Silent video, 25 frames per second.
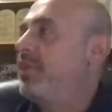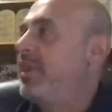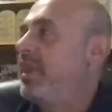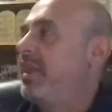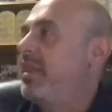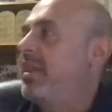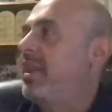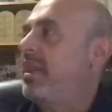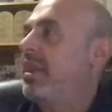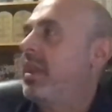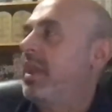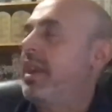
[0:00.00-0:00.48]
you
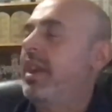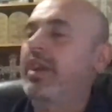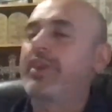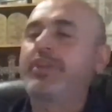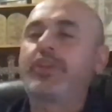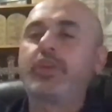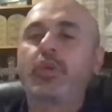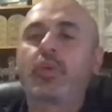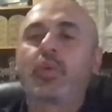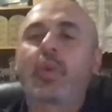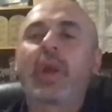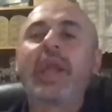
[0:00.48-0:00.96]
and
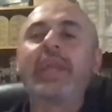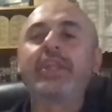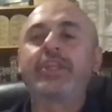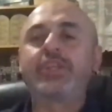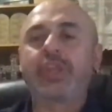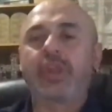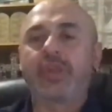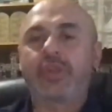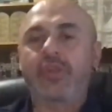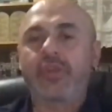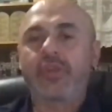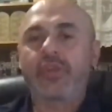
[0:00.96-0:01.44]
declared you
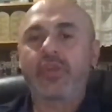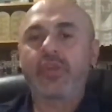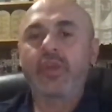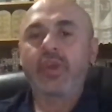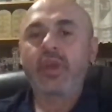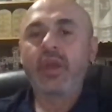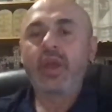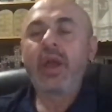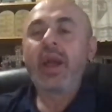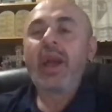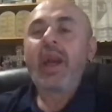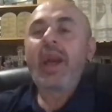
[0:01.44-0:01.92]
righteous?
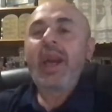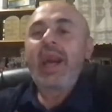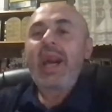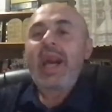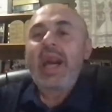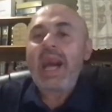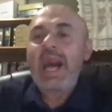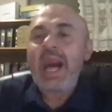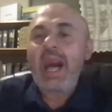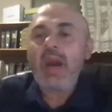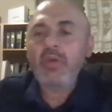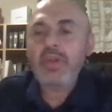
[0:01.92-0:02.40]

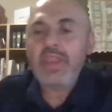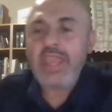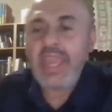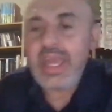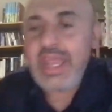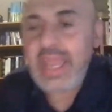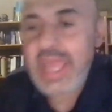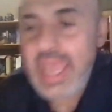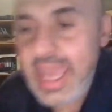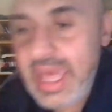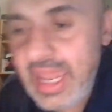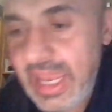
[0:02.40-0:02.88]
How
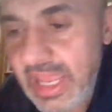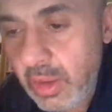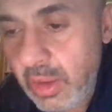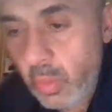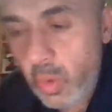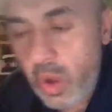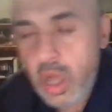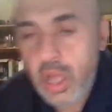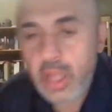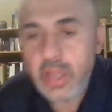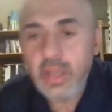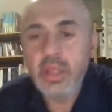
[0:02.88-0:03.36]
can
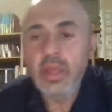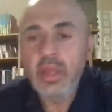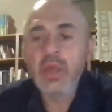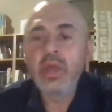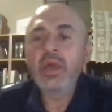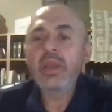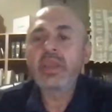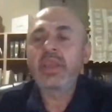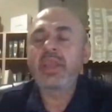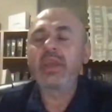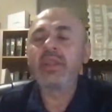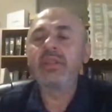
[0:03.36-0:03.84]
anyone
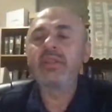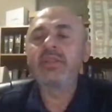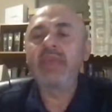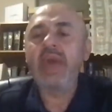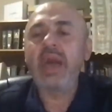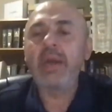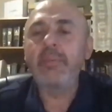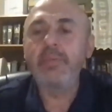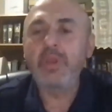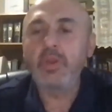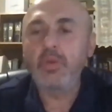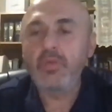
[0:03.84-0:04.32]

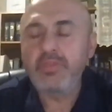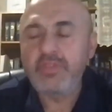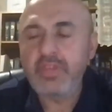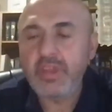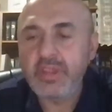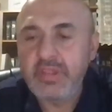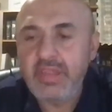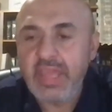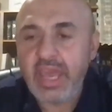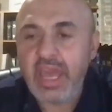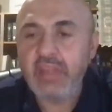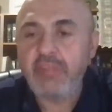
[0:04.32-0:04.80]
condemn you
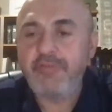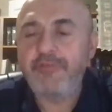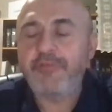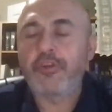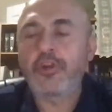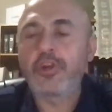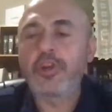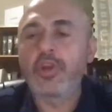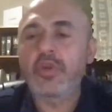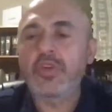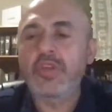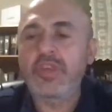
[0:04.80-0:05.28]
to death
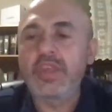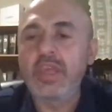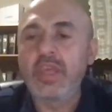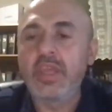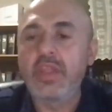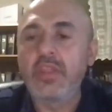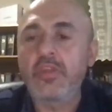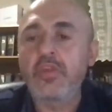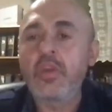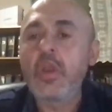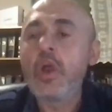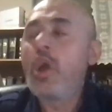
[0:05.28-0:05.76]
for your
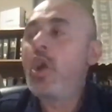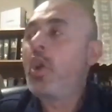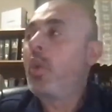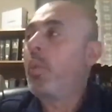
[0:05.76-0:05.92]
sins